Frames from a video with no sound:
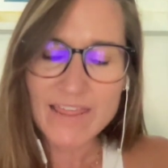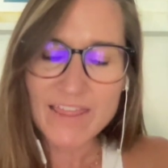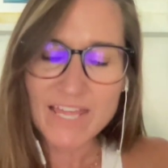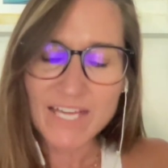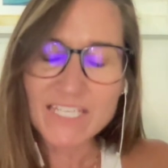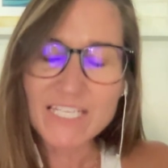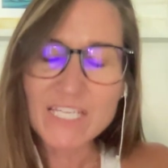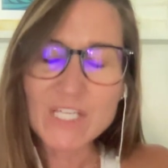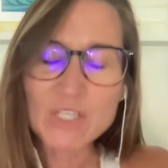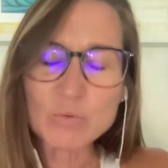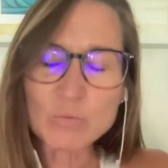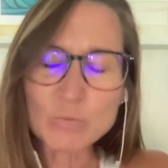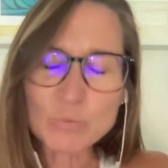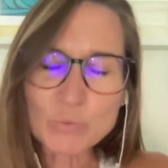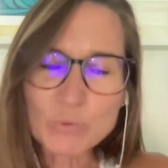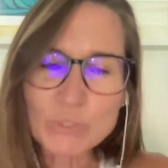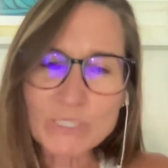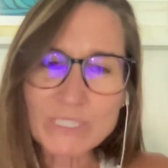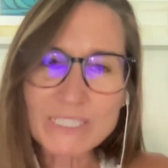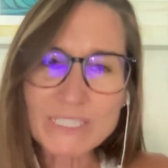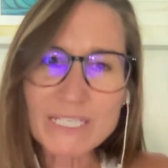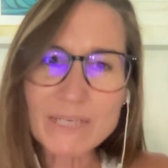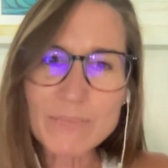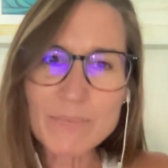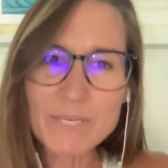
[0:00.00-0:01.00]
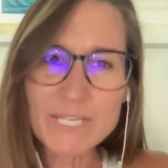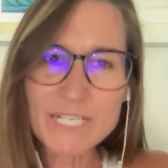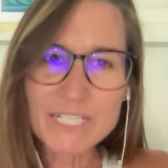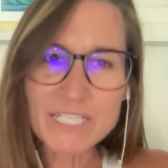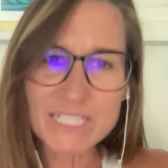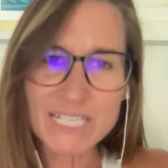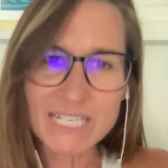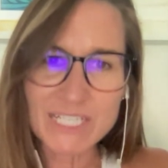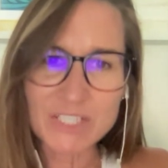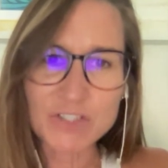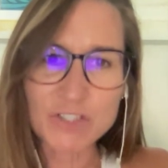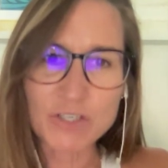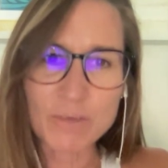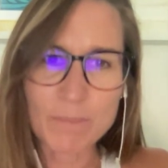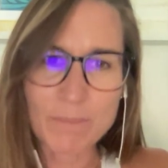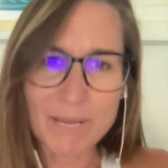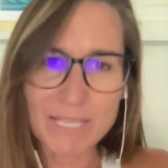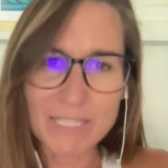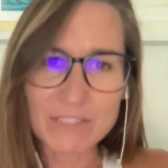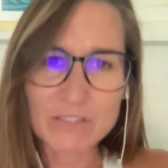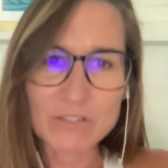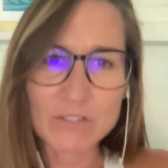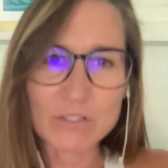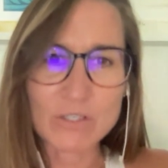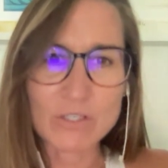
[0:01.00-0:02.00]
that can really be
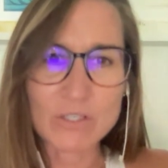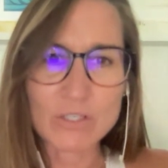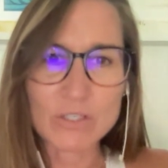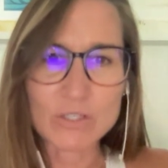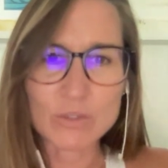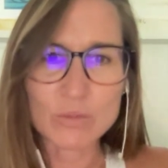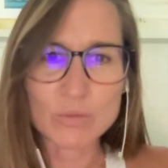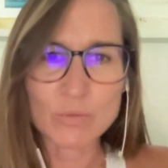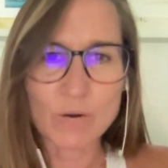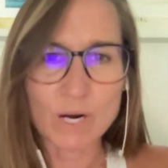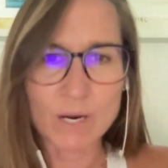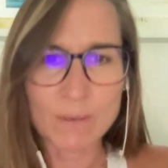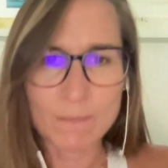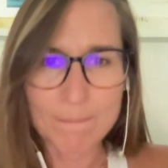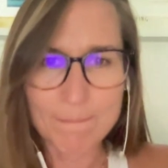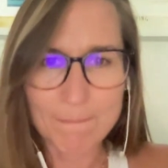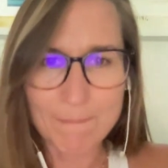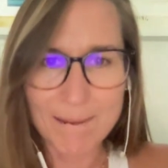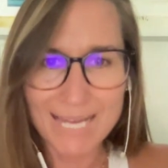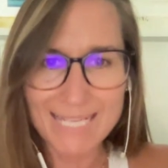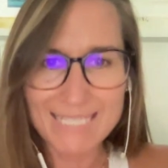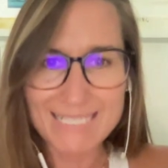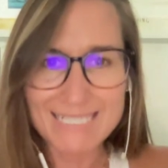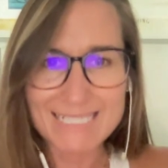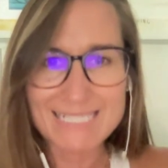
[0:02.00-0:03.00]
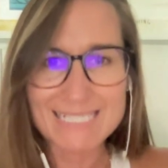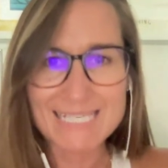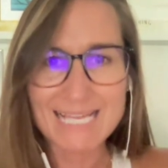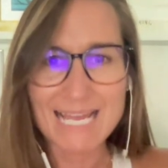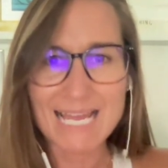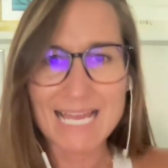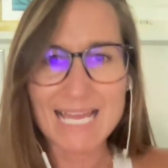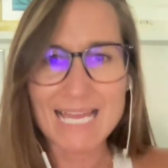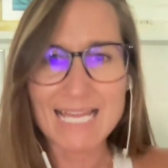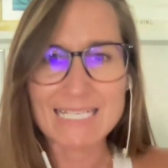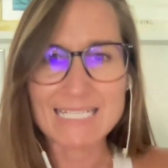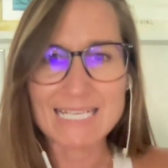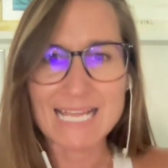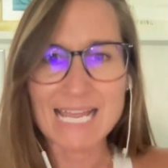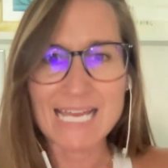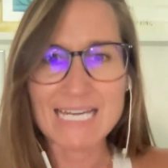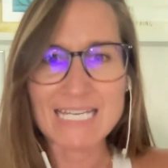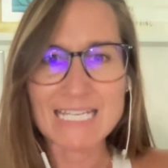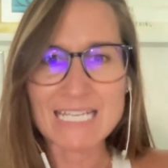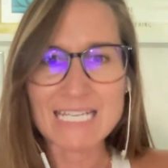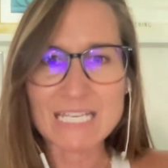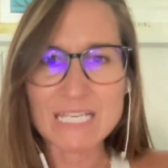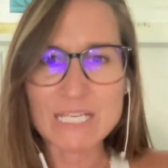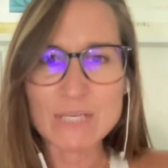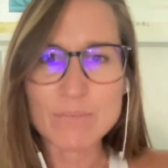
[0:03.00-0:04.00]
detrimental to our mindset
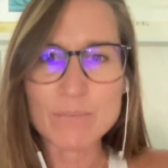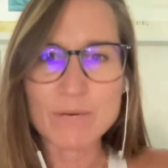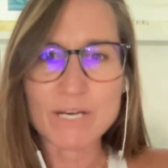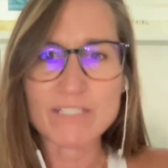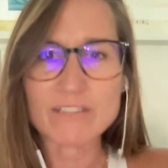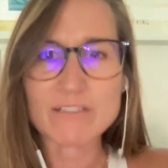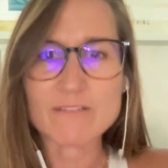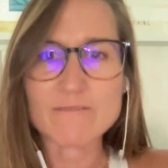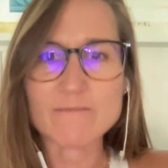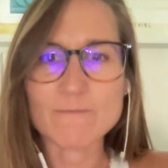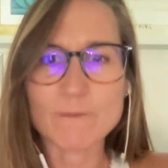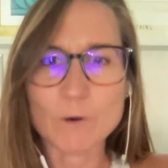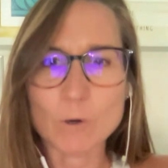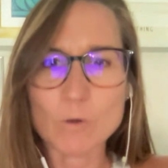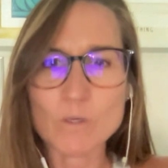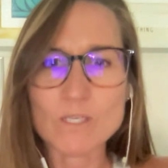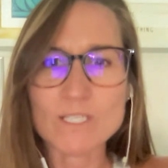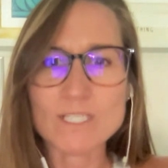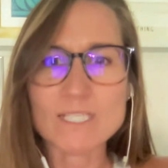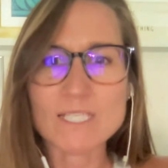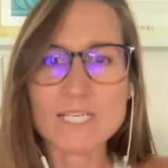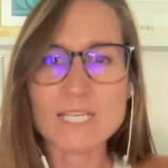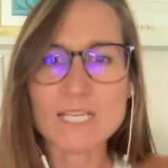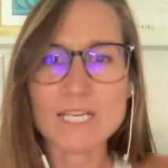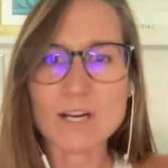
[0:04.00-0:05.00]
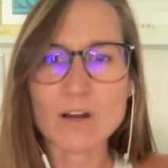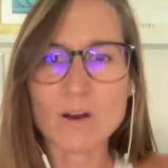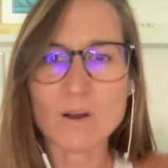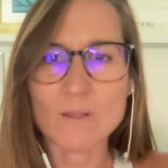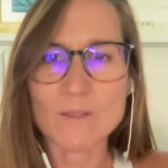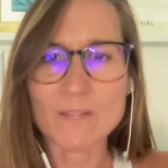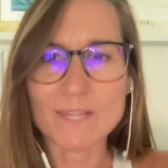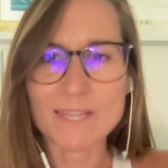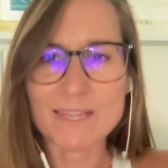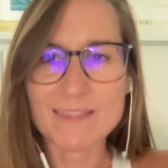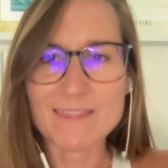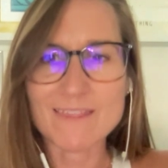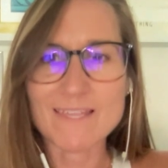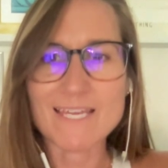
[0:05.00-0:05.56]
and keep us focusing on the